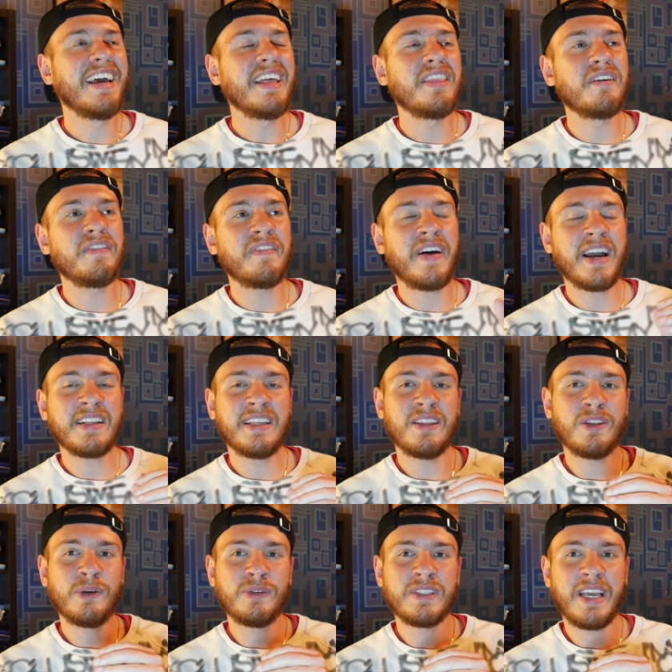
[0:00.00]
the fact that
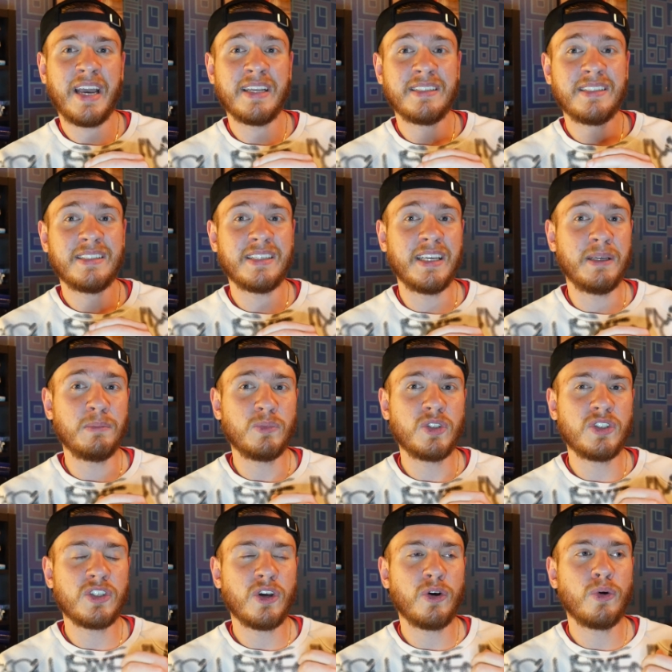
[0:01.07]
those guys seem
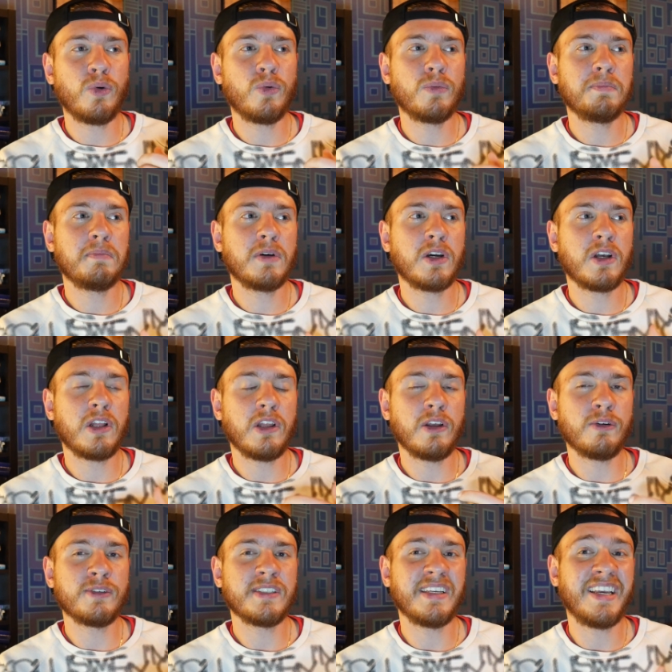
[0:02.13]
so
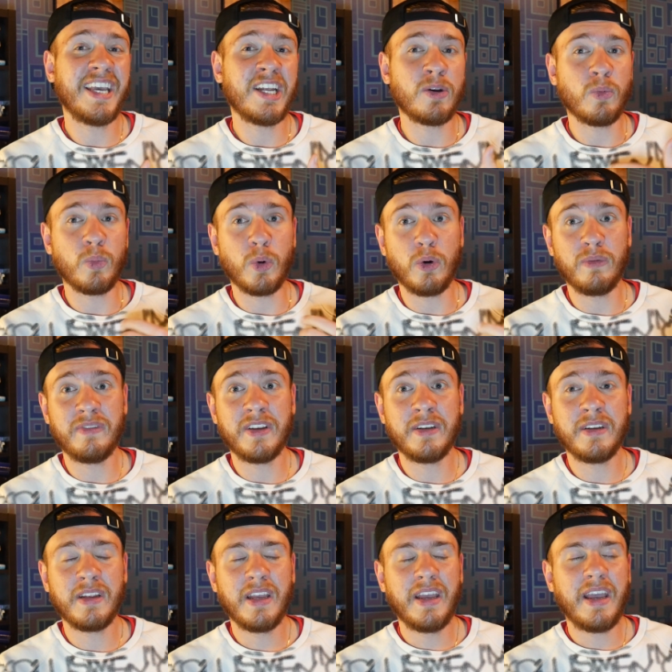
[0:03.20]
closely
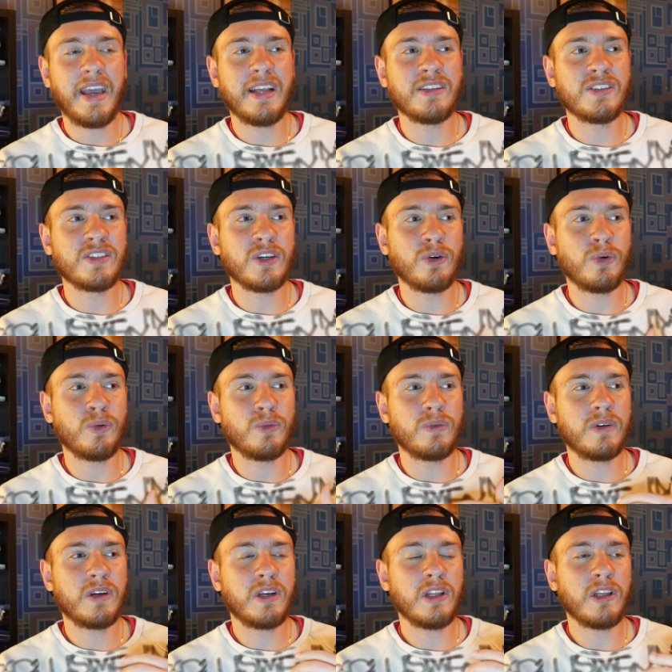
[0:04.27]
interwoven and so
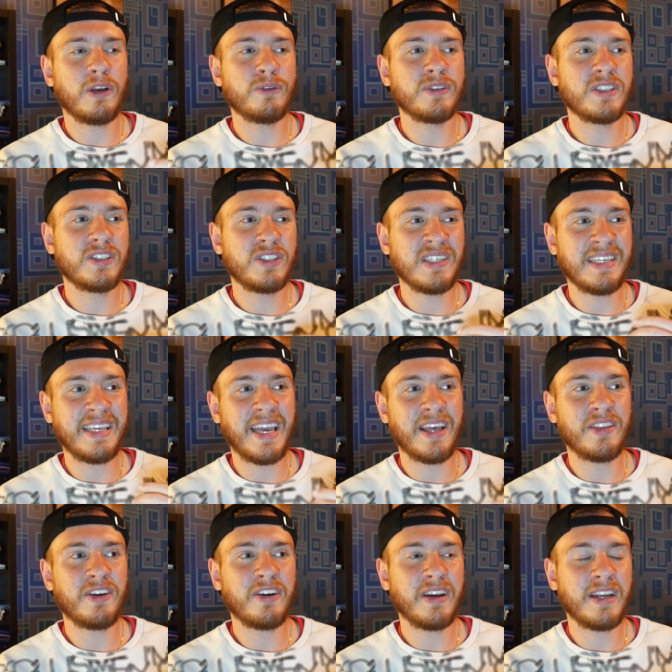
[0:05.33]
close
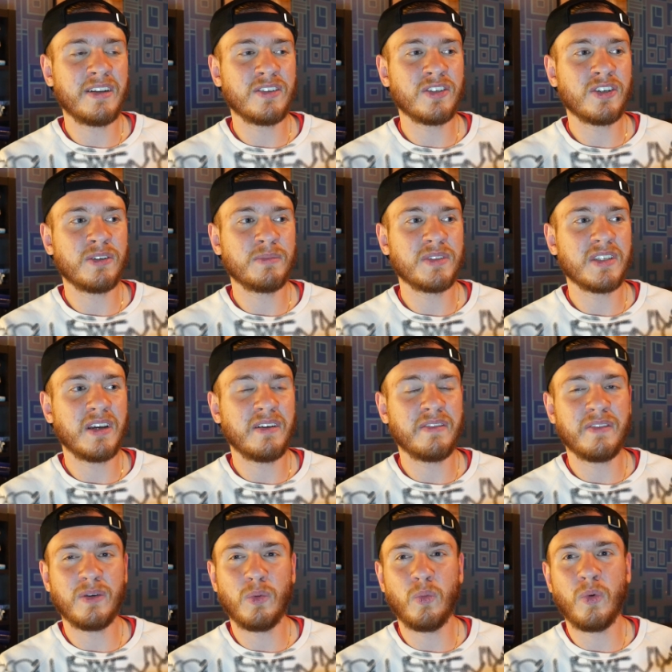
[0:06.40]
together in terms
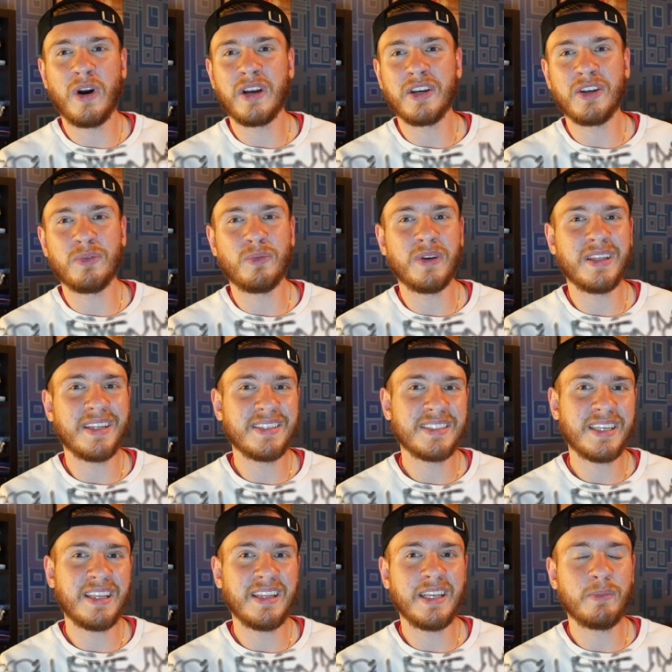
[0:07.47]
of one could
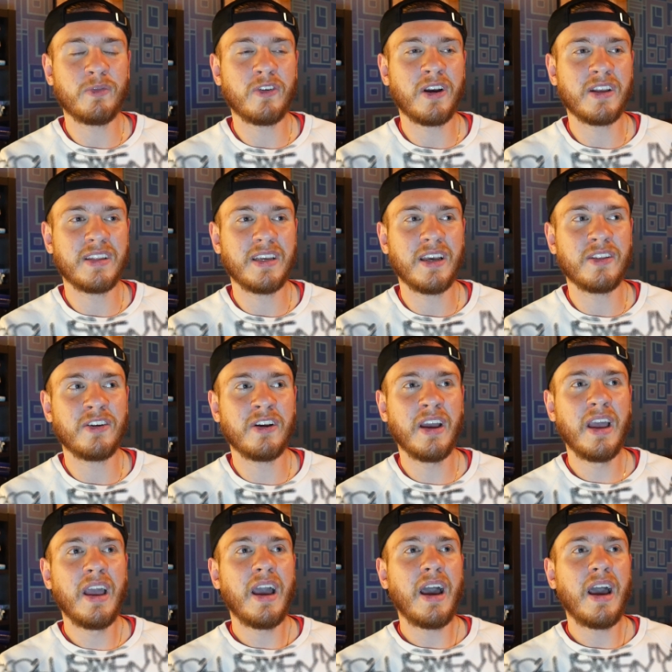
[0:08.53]
realistically leapfrog the other,